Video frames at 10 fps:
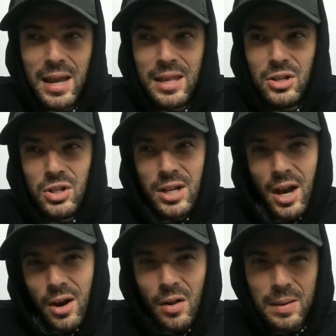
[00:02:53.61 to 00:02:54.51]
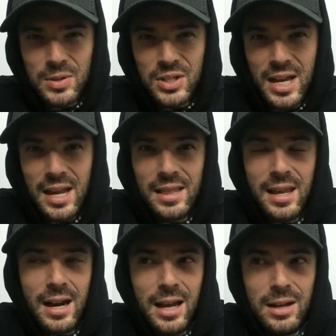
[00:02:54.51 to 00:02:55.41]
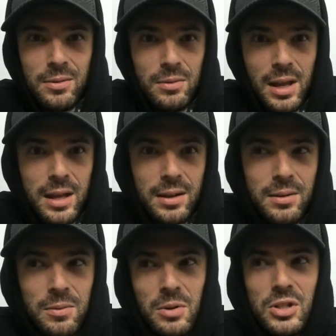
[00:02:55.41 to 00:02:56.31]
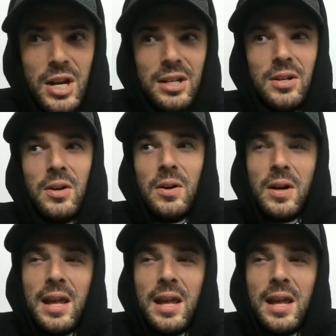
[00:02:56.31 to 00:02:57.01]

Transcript: And then she got all upset that I like rejected her.